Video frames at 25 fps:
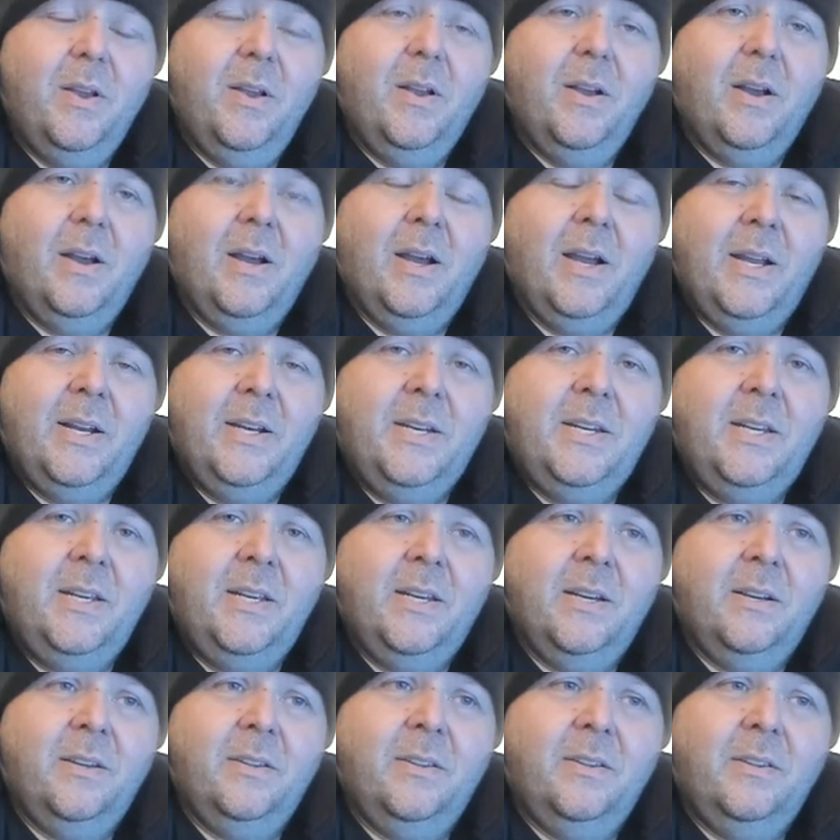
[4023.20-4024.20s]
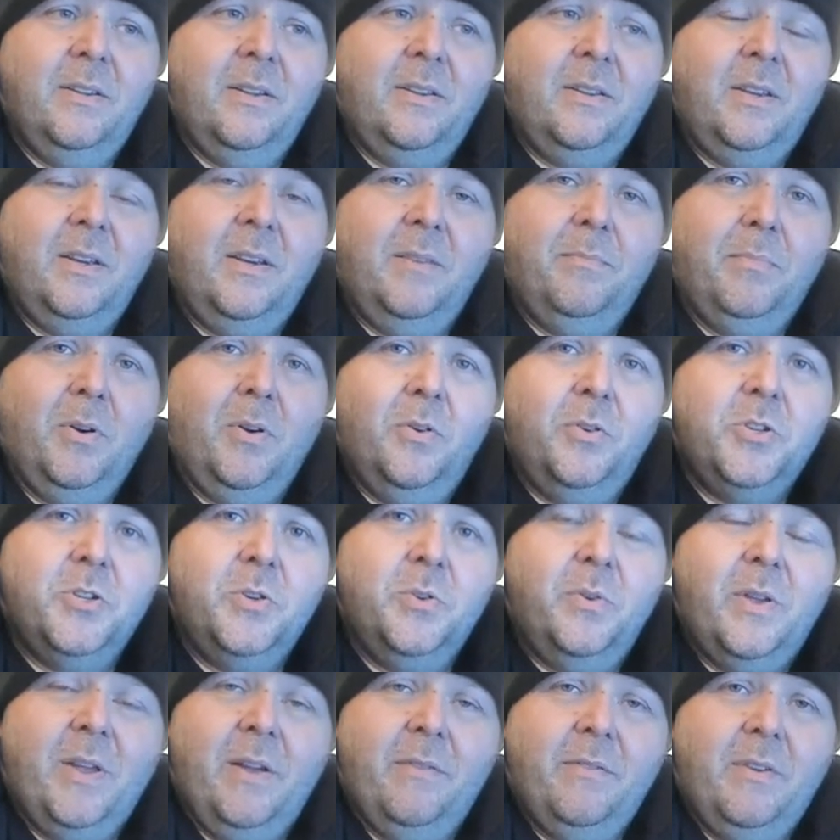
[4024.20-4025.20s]
idea that they approach
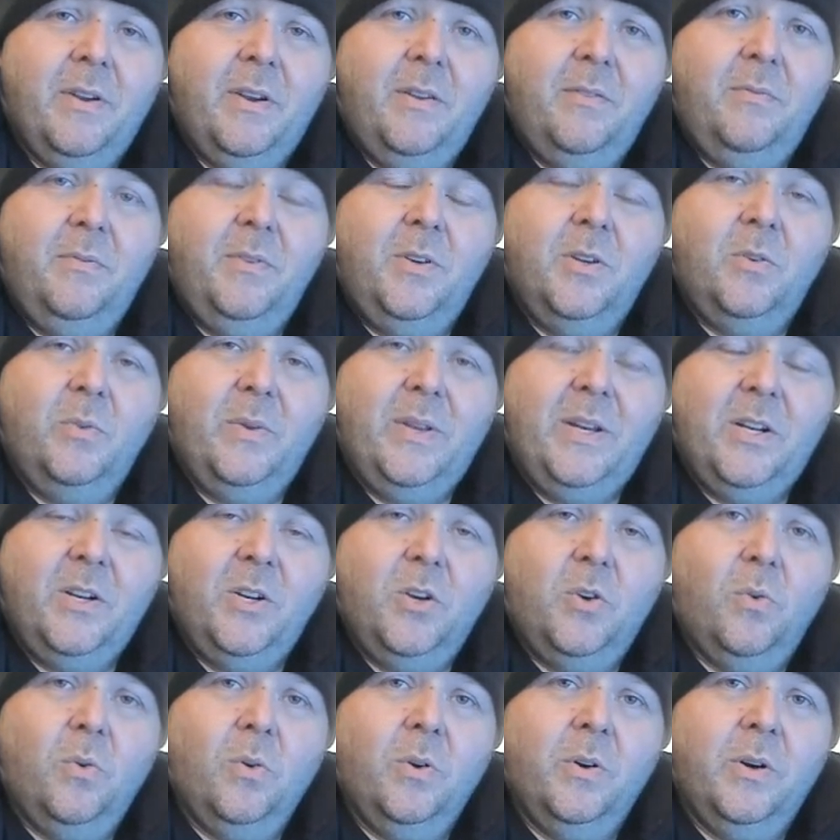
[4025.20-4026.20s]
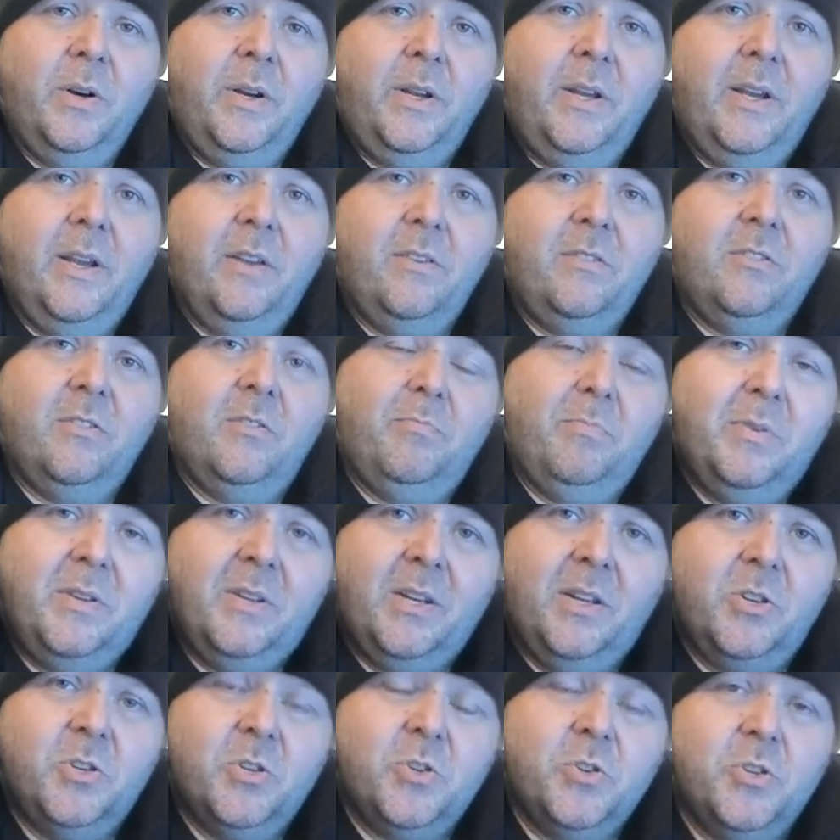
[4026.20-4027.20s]
you with, every you know inquiry as a
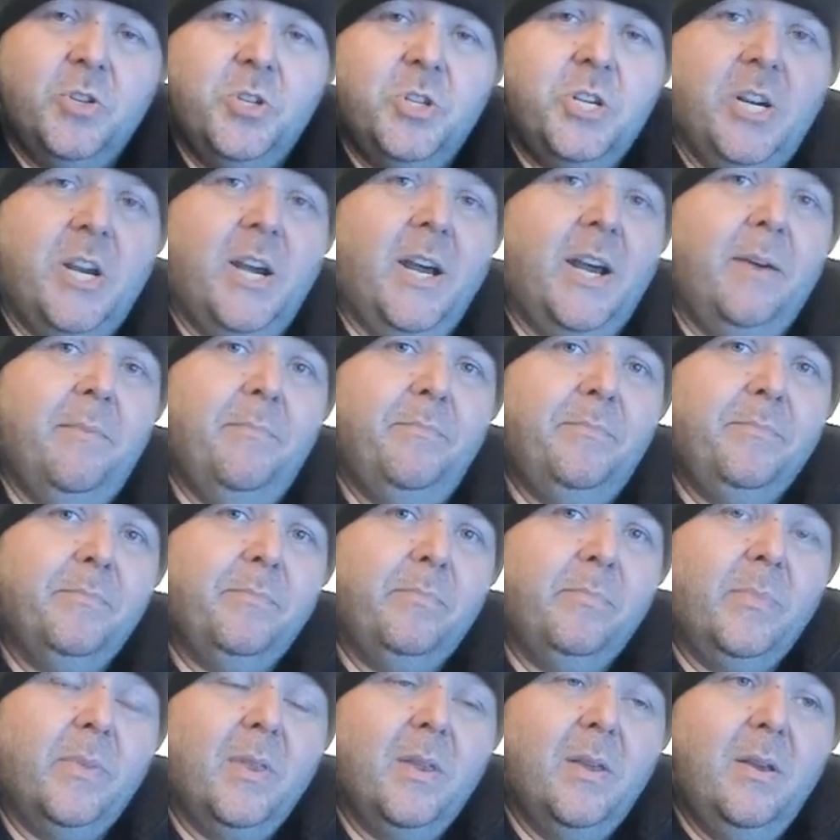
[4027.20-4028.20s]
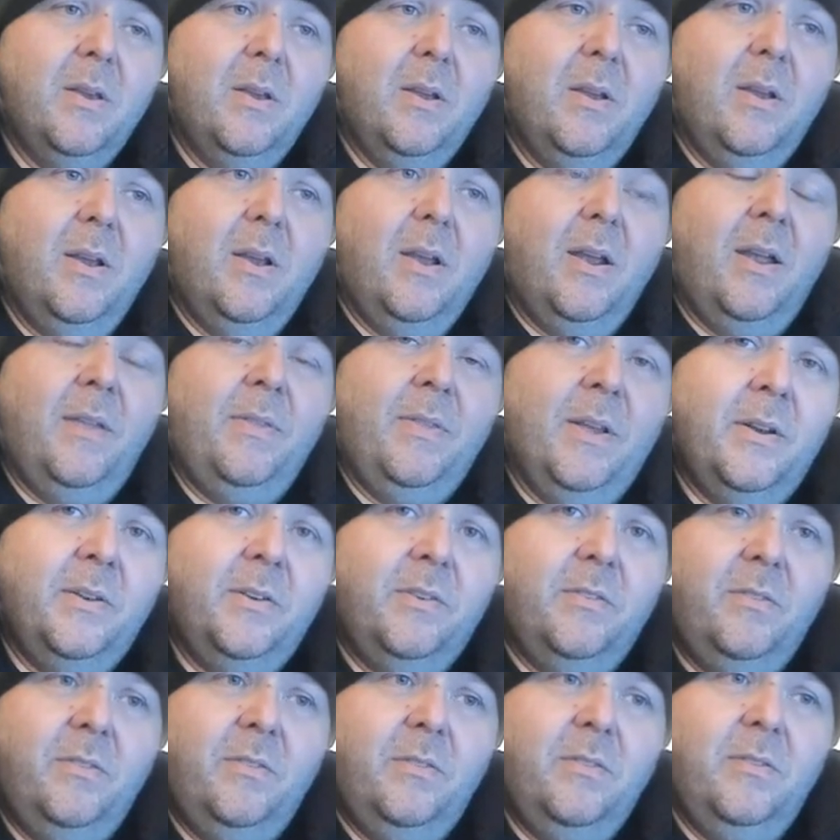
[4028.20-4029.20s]
potential job, and then
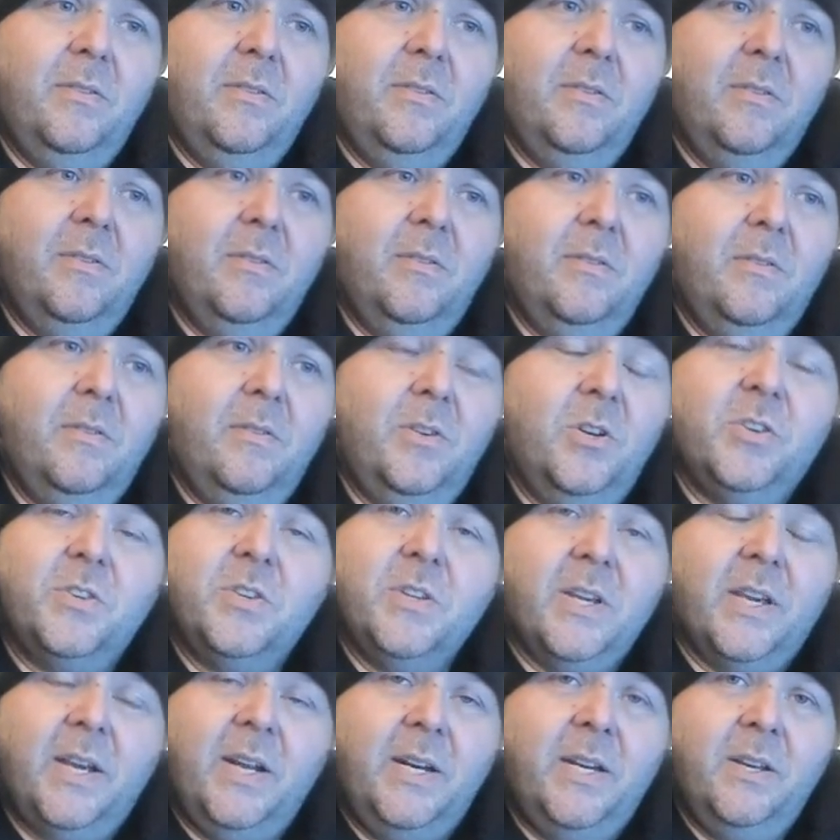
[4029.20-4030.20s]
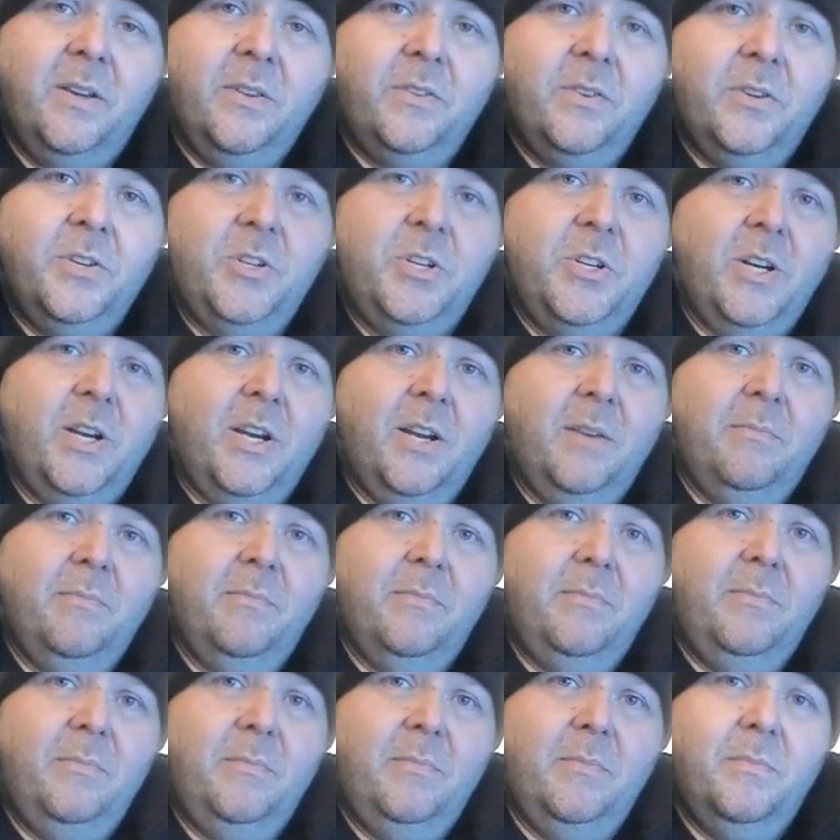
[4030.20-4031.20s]
just like any other job,
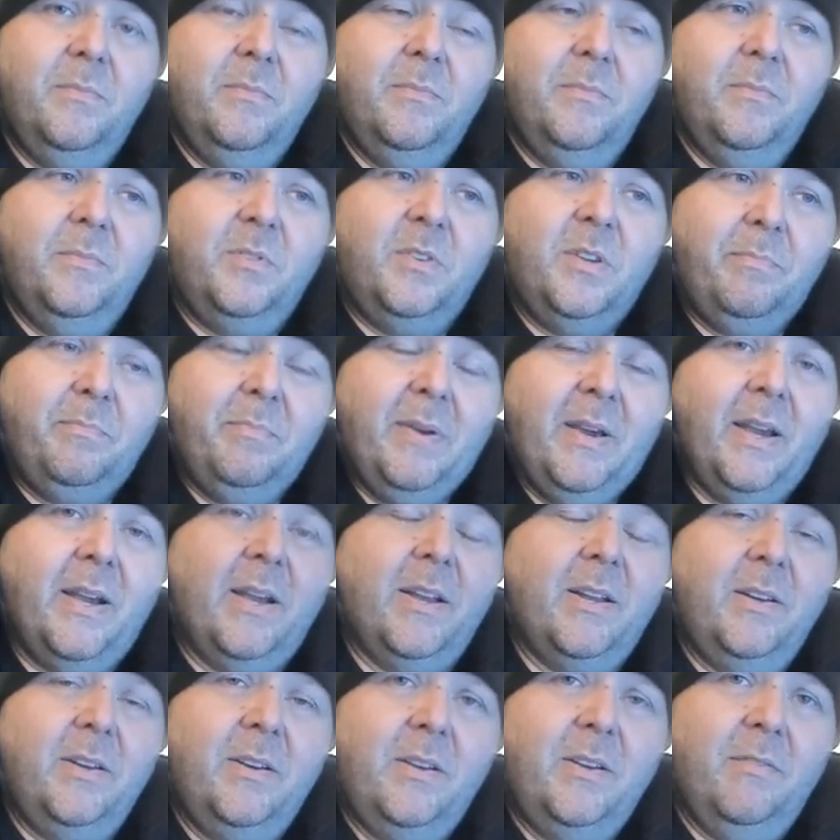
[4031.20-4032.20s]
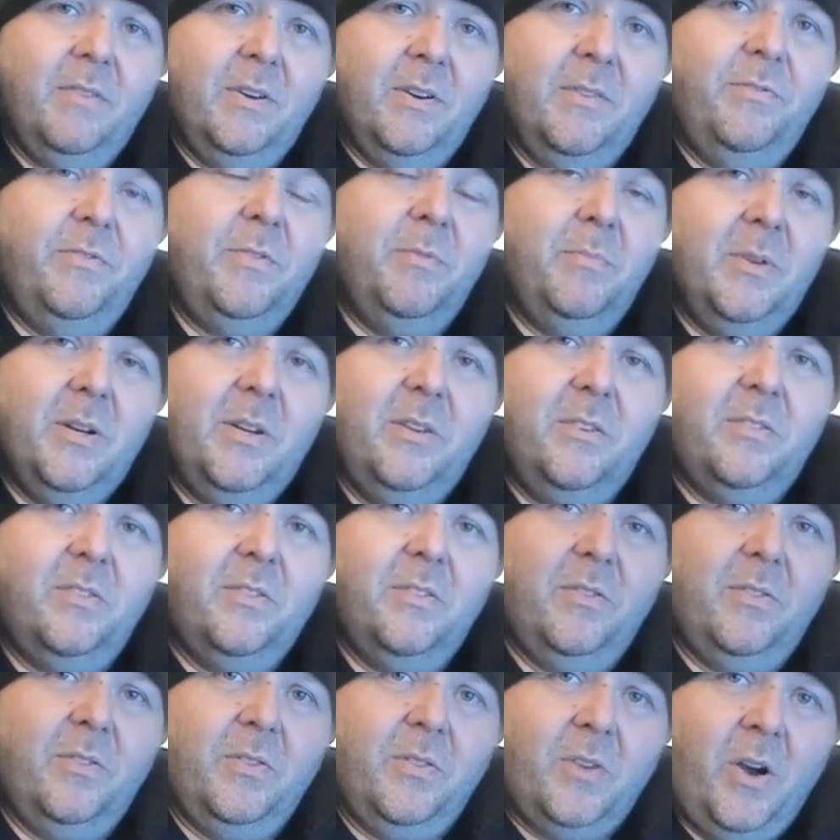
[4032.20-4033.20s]
sit back and give it a few minutes
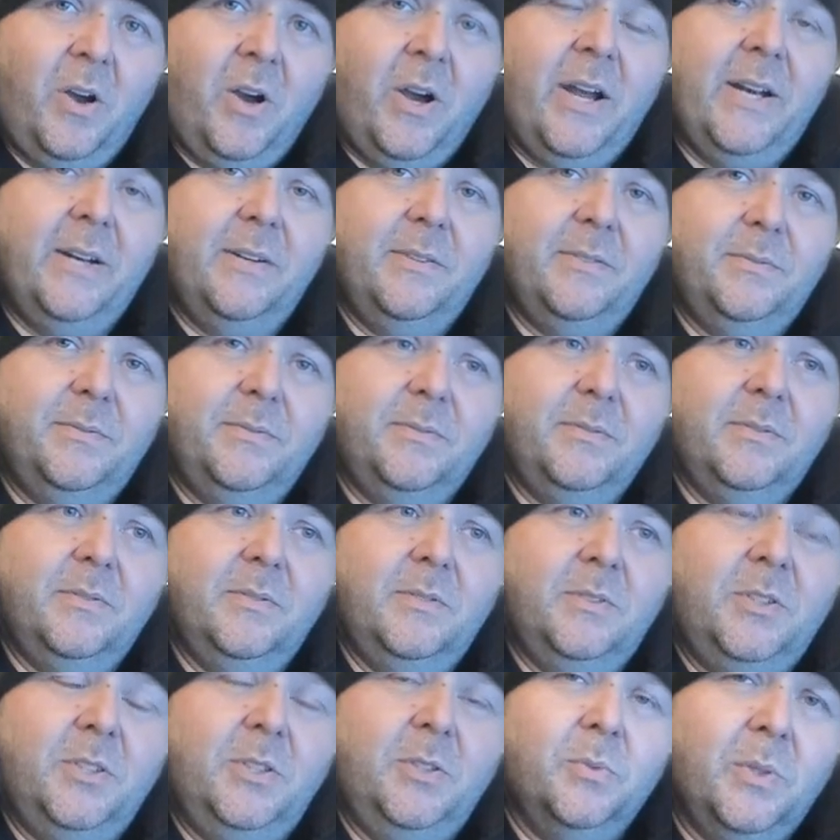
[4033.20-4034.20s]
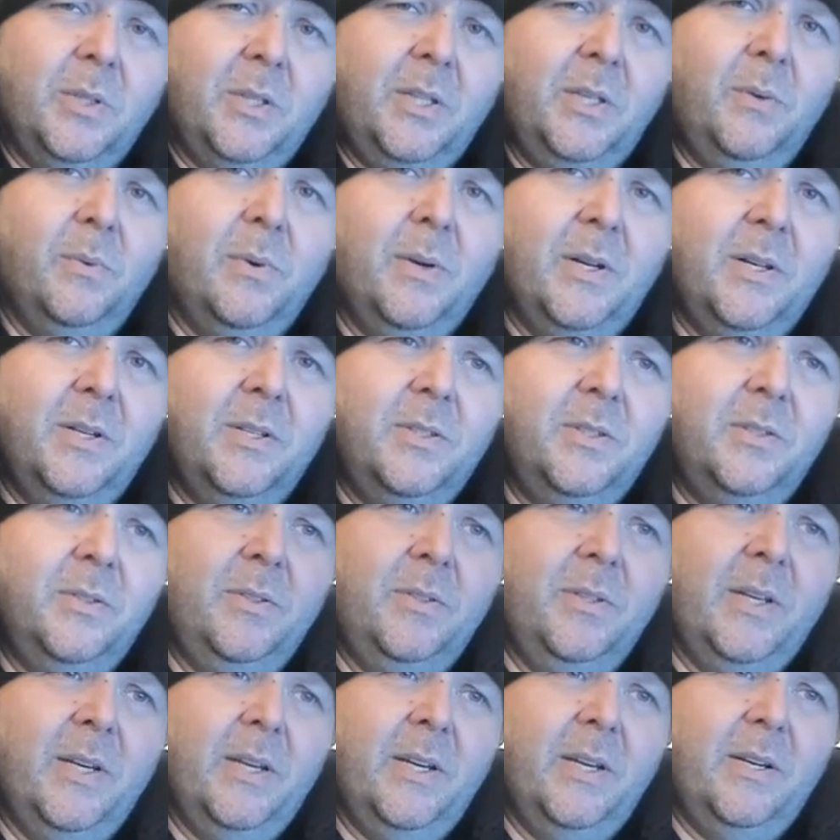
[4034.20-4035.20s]
thought. Do you really want to do
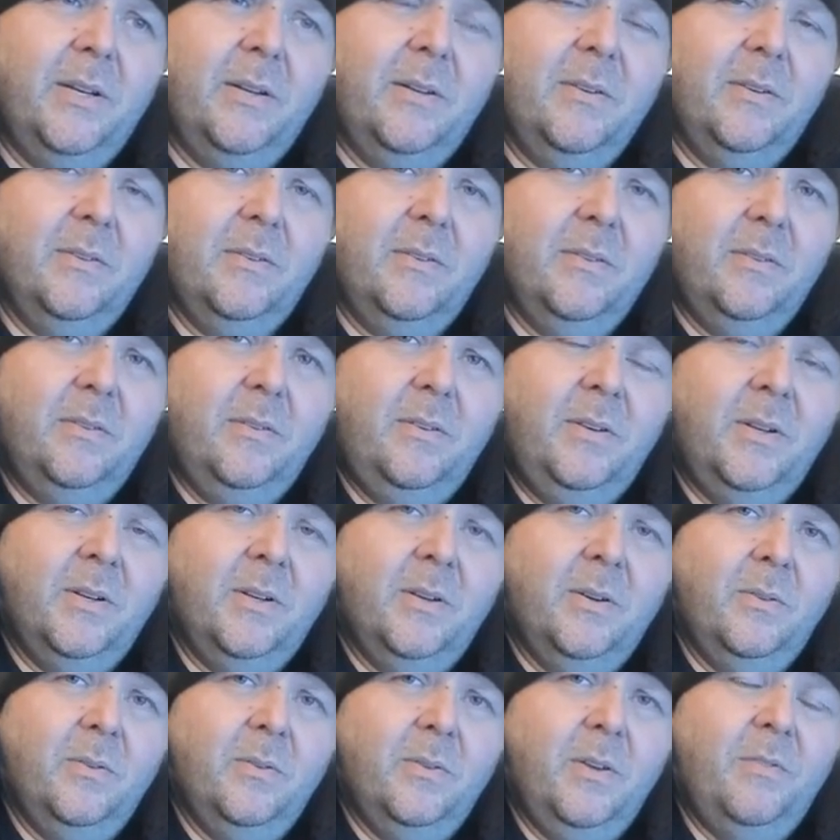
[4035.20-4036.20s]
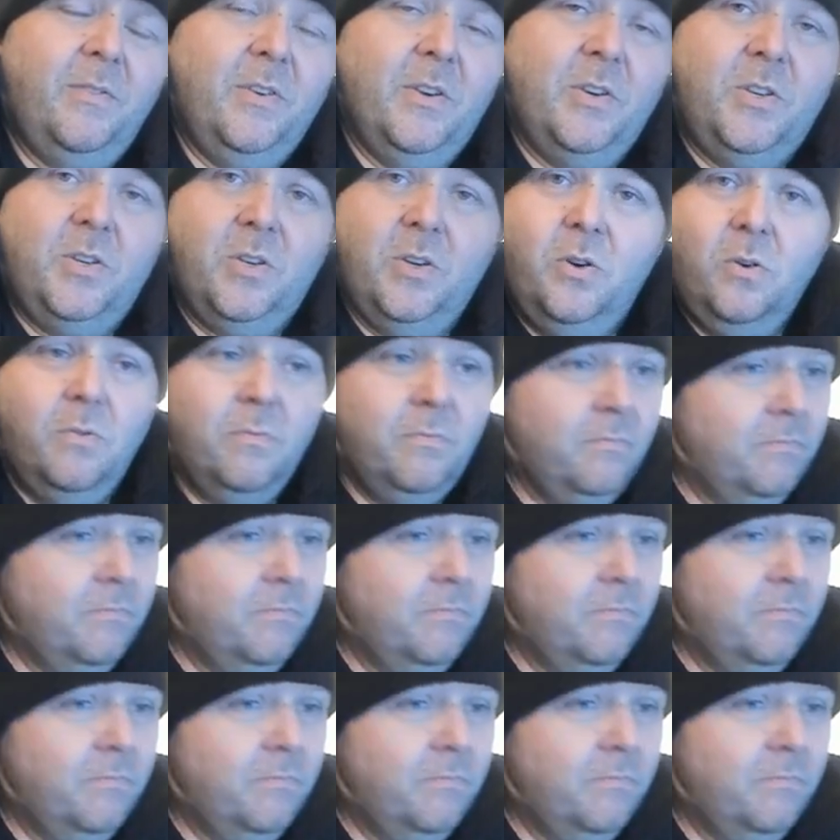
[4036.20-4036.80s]
that? You know, if you do,